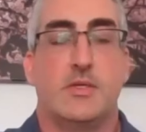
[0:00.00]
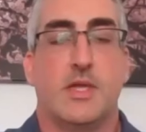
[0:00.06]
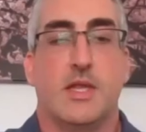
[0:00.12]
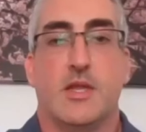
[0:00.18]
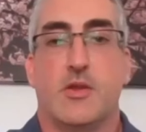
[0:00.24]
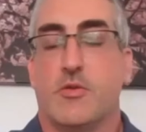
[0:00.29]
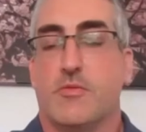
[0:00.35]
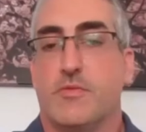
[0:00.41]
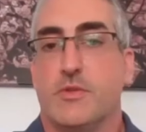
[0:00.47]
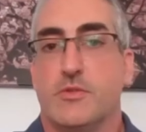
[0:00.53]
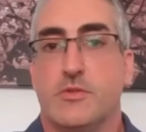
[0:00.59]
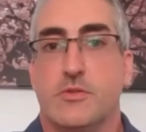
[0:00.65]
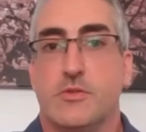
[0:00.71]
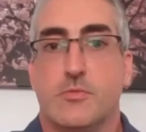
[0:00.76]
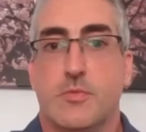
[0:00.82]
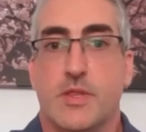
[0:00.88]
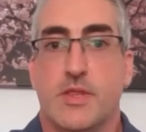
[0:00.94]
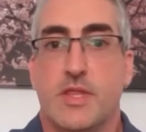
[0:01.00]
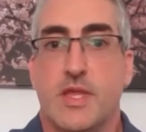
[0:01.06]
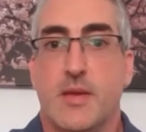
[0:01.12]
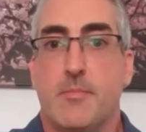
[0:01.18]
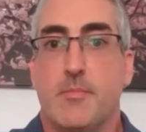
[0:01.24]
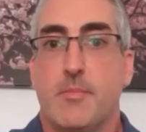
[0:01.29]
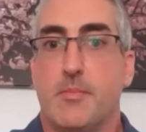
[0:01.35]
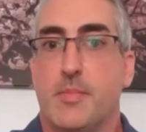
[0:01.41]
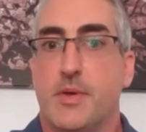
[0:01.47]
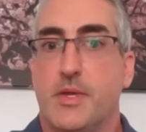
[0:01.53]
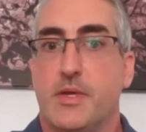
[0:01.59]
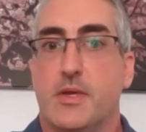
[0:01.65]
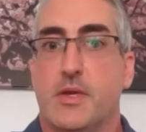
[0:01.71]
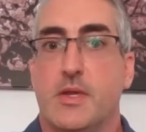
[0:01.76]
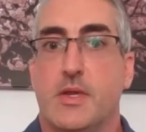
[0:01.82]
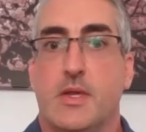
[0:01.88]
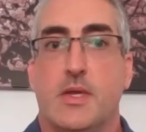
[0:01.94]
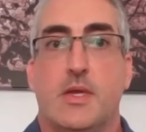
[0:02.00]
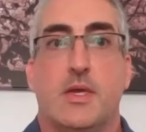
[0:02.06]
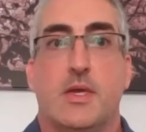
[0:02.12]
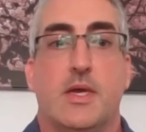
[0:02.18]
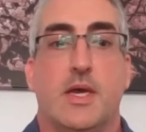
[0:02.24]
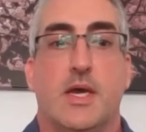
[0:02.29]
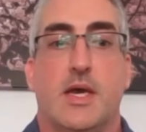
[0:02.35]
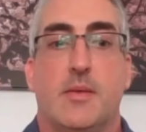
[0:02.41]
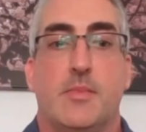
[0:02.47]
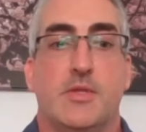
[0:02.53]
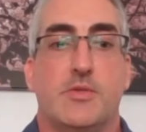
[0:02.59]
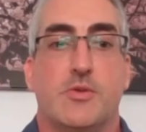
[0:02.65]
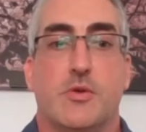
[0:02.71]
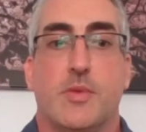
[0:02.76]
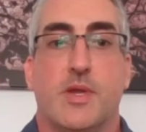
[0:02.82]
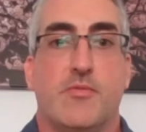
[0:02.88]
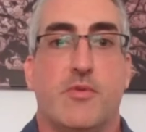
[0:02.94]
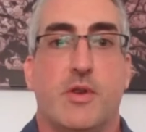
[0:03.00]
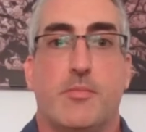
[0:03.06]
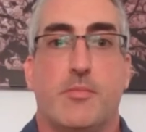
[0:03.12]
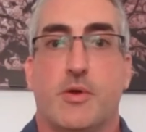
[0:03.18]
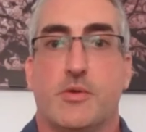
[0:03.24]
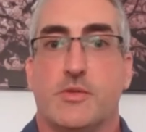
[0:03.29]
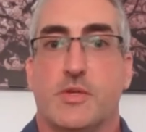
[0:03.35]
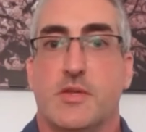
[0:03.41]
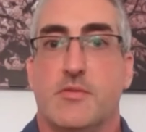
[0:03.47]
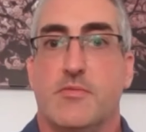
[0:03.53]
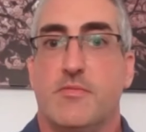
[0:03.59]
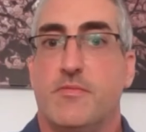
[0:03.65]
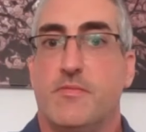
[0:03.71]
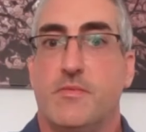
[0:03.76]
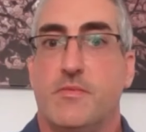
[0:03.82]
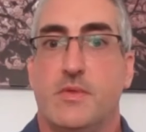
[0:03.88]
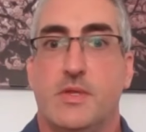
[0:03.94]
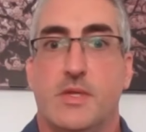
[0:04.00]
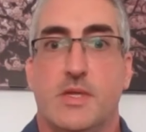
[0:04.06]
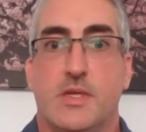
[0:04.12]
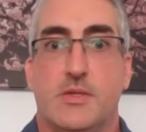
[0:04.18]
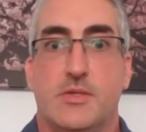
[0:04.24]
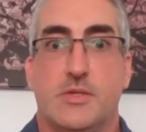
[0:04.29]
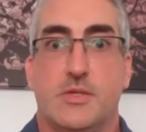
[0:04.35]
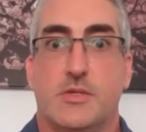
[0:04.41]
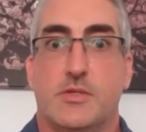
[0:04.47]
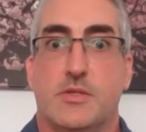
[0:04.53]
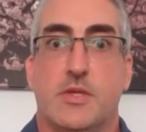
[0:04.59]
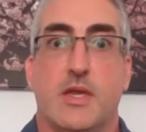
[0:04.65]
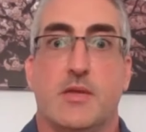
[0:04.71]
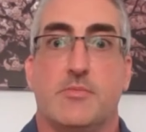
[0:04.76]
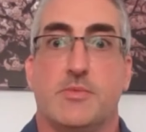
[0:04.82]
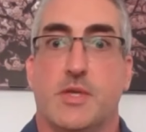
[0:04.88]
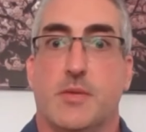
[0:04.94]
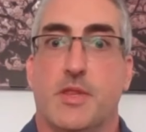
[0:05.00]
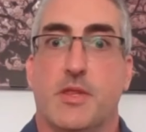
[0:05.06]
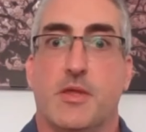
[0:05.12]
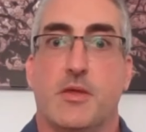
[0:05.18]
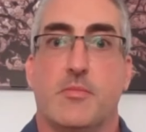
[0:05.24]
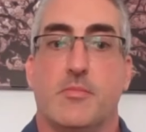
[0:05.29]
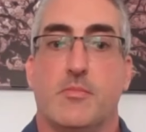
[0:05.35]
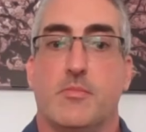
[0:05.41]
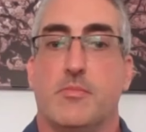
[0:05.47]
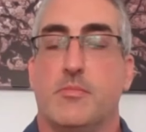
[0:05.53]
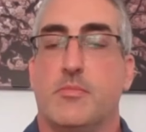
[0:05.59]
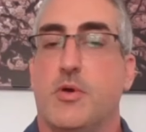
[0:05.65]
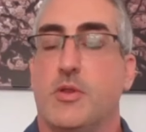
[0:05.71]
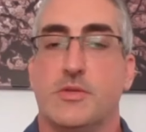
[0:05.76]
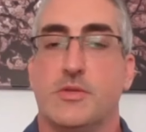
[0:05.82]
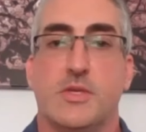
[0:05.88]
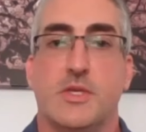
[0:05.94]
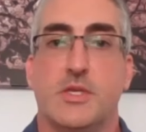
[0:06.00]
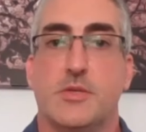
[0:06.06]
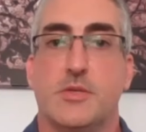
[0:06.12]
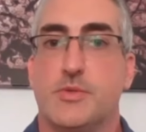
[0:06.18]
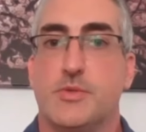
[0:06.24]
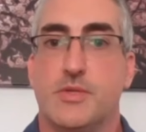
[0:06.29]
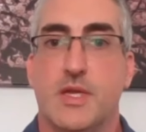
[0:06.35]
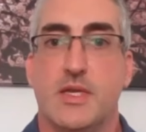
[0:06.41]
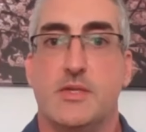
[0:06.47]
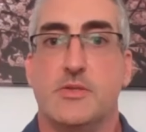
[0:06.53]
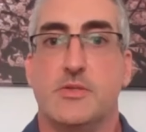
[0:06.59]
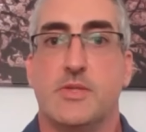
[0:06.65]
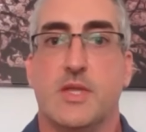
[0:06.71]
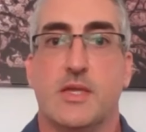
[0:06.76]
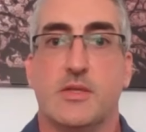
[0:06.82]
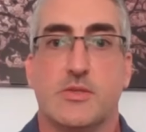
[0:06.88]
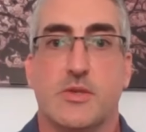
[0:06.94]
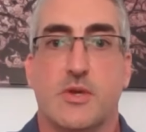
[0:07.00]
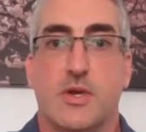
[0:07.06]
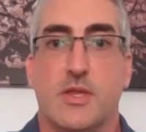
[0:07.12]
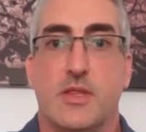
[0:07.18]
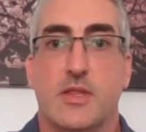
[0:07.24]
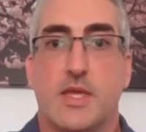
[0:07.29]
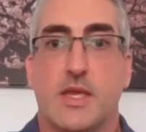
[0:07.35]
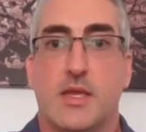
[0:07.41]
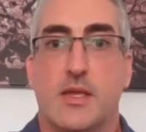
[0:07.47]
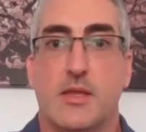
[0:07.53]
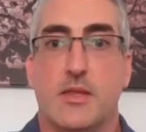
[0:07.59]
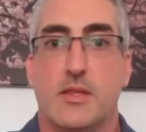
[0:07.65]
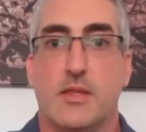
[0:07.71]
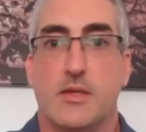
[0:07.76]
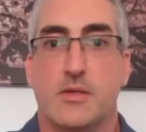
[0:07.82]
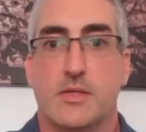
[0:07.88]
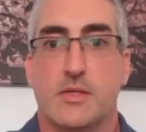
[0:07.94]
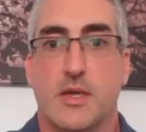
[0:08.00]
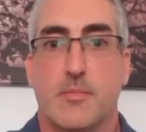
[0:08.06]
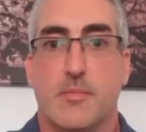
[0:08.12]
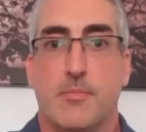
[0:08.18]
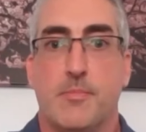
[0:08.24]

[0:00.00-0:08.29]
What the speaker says: teleconferences with them, but it's all been very positive. It's just some of the policies, procedures, that side of thing that